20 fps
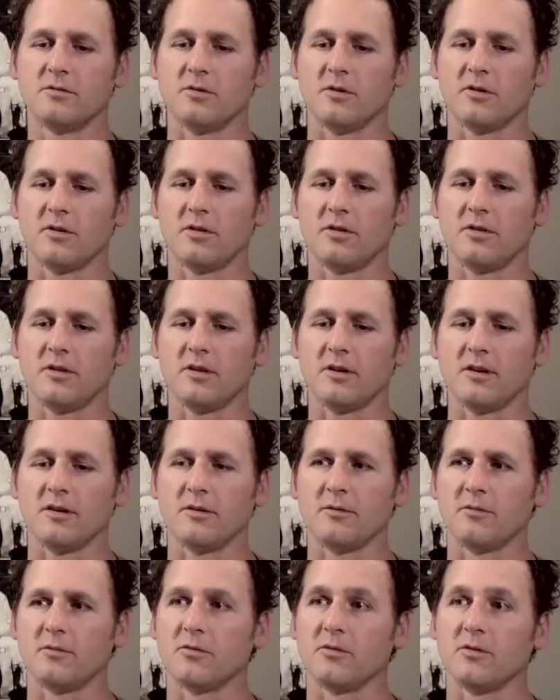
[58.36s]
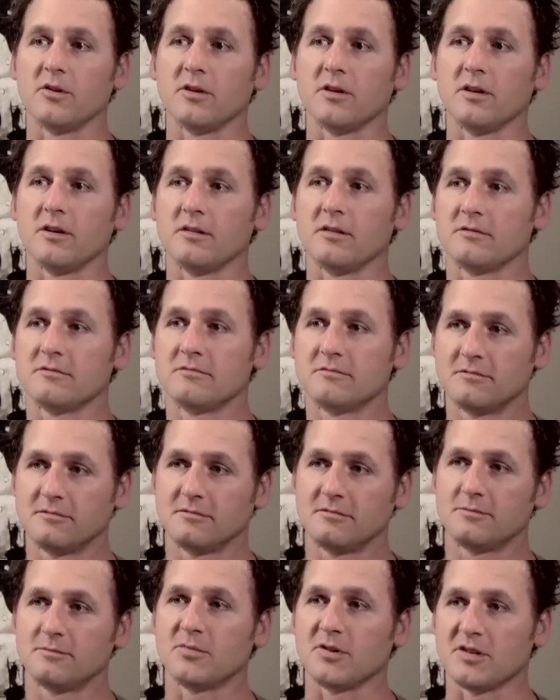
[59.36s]
with really
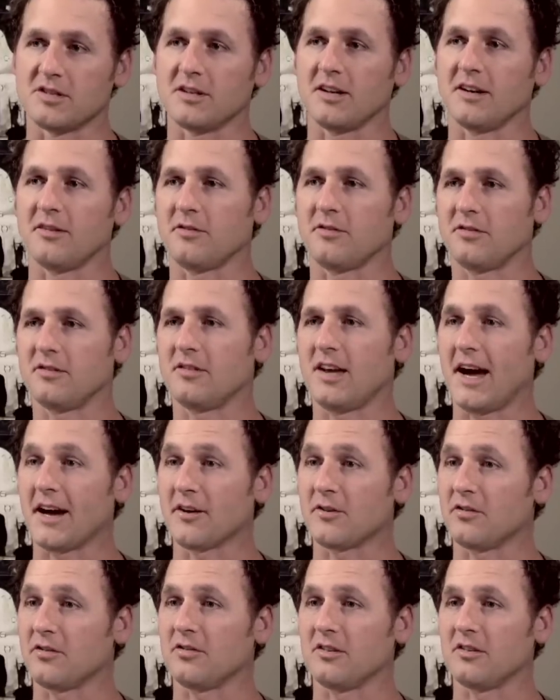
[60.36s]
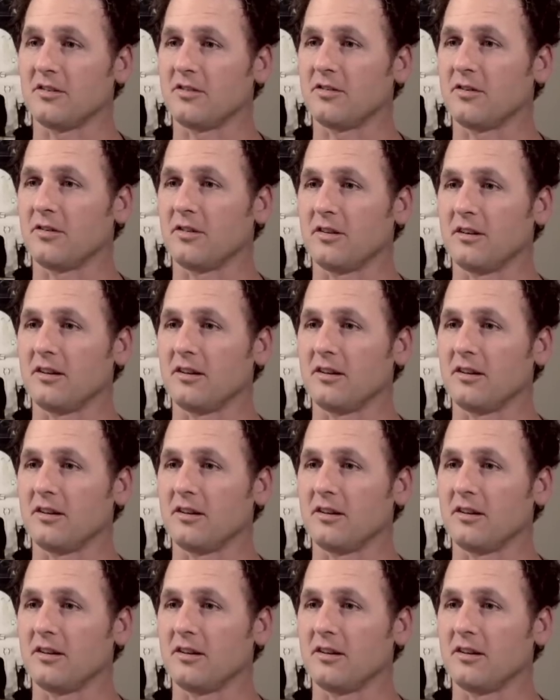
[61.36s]
precise accuracy so